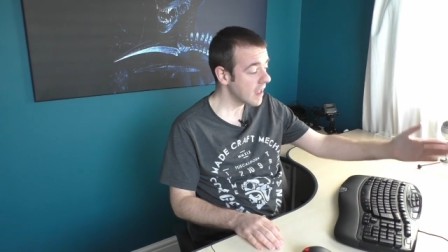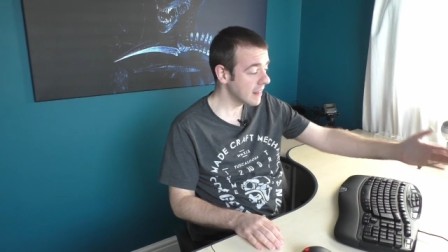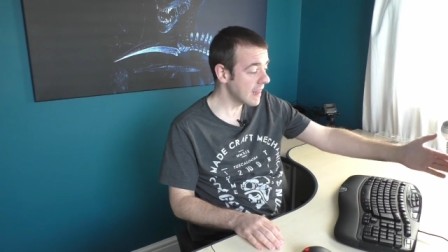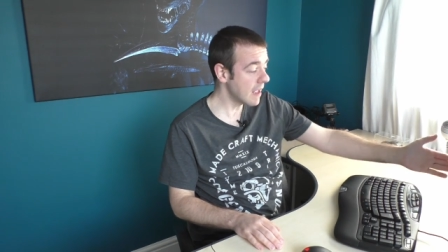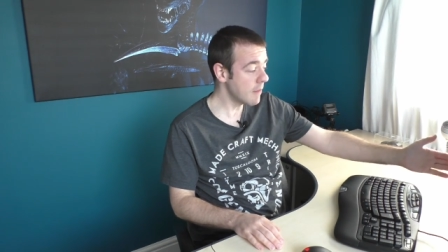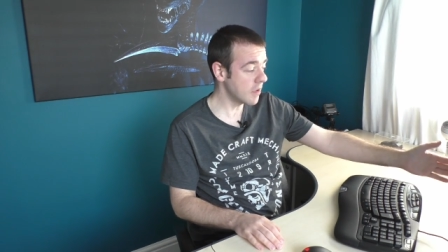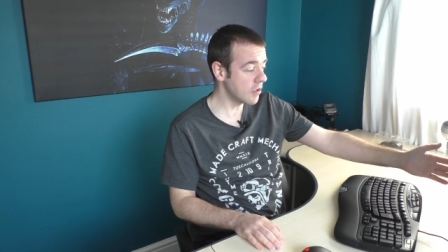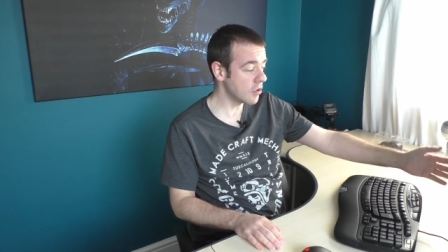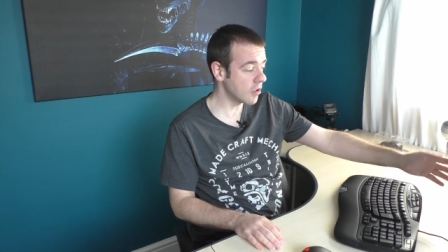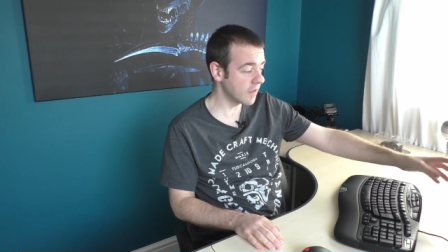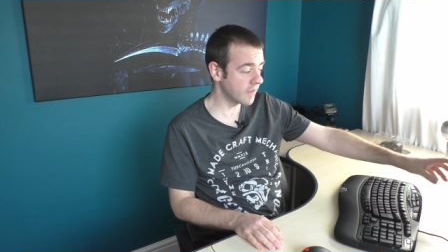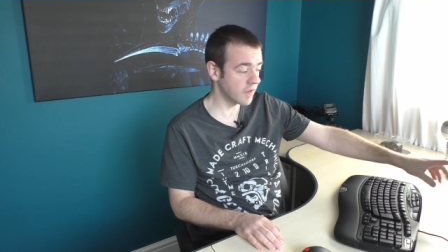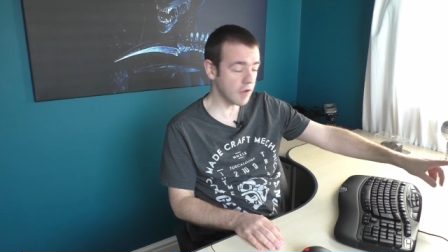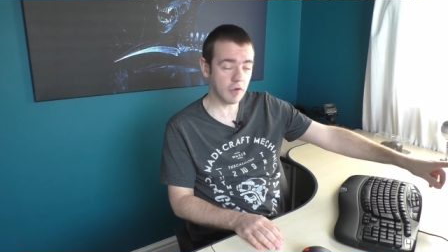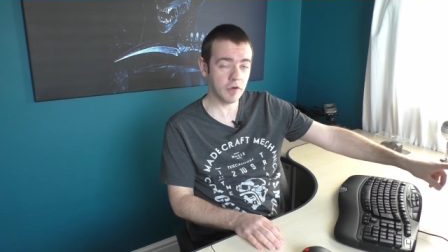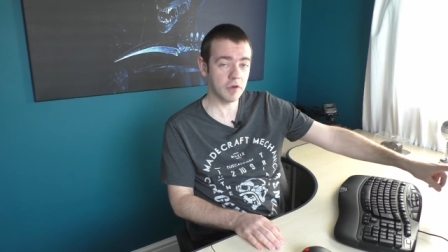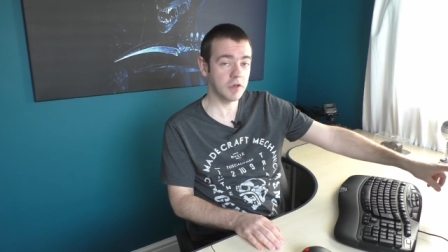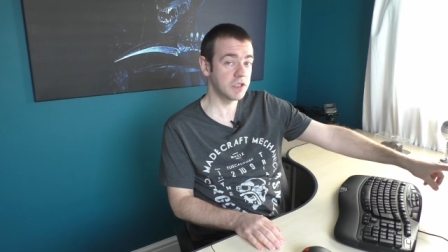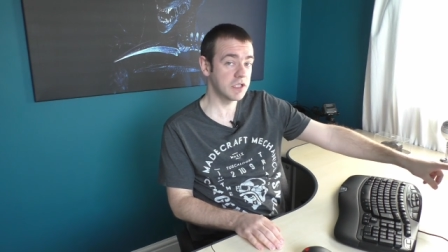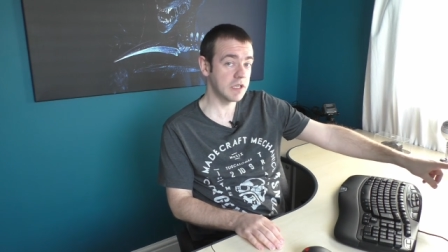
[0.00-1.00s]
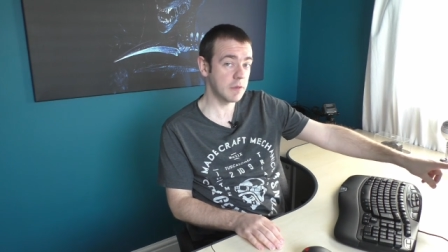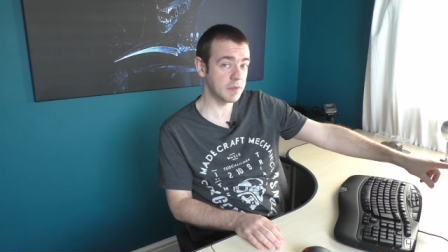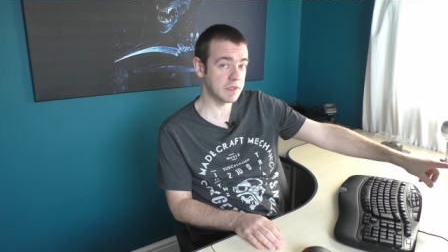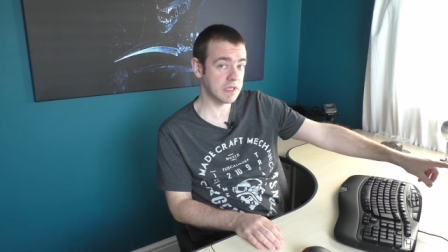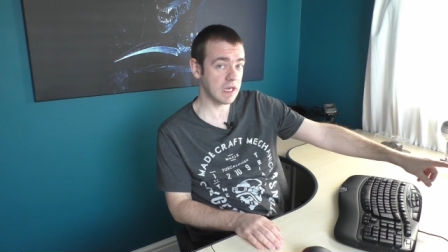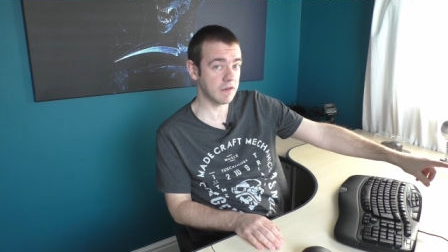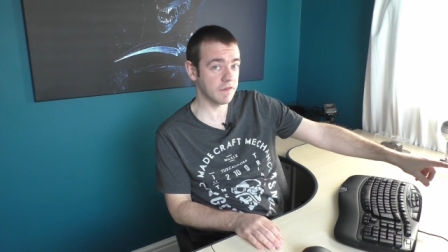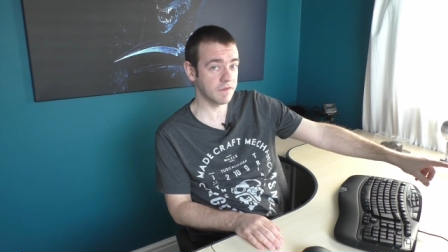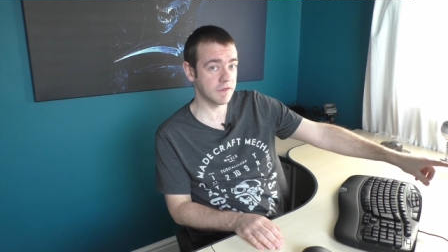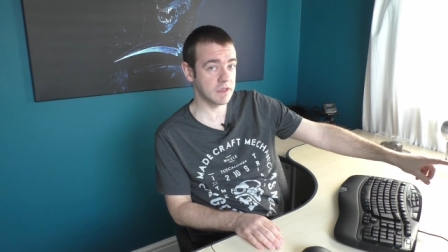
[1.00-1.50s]
Let me know if you're on a cheaper
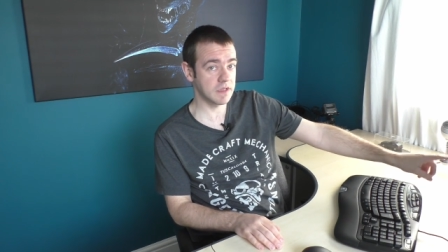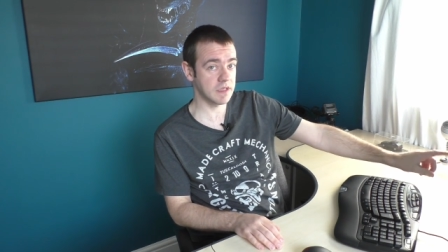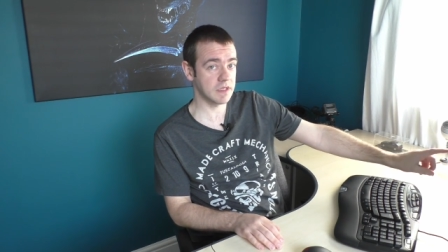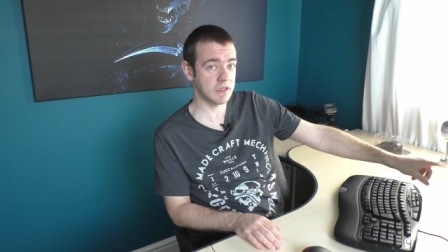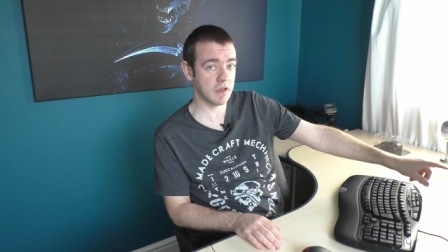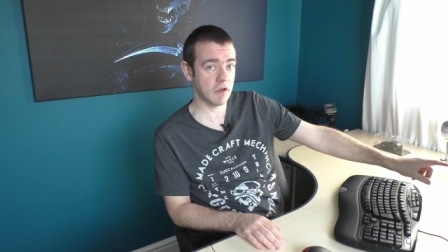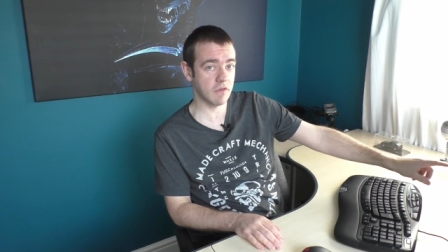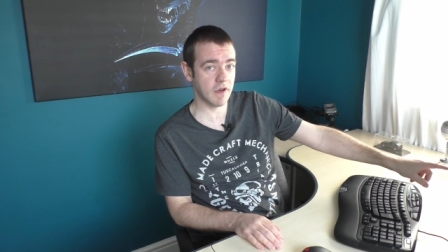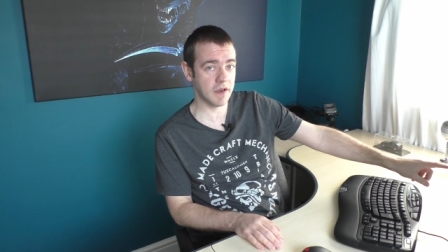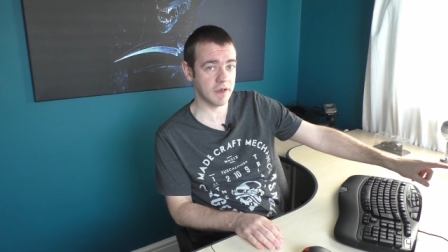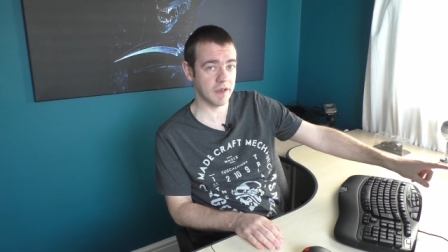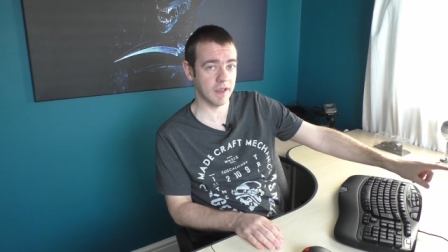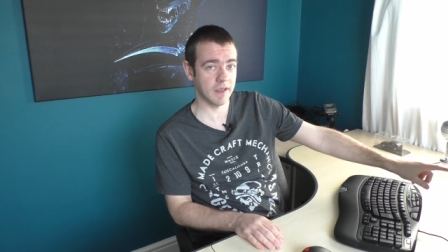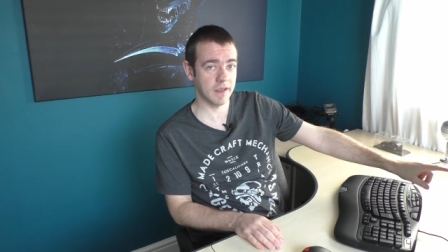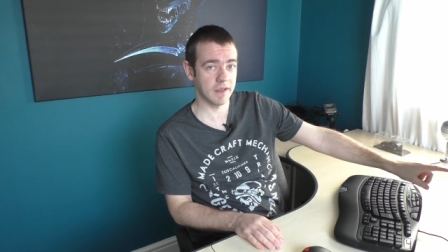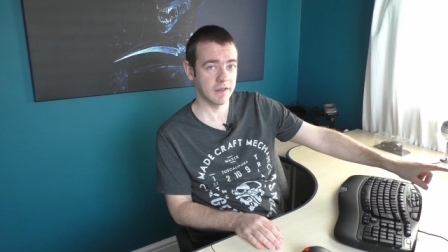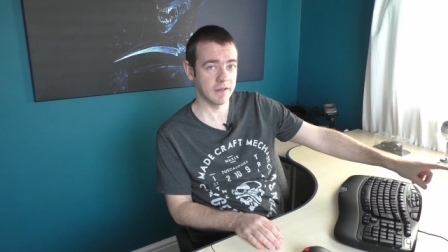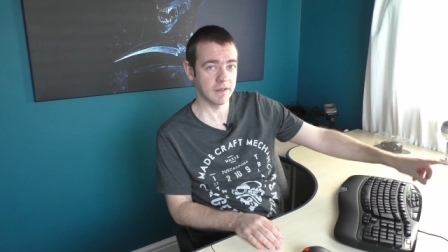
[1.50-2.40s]
tariff than this already.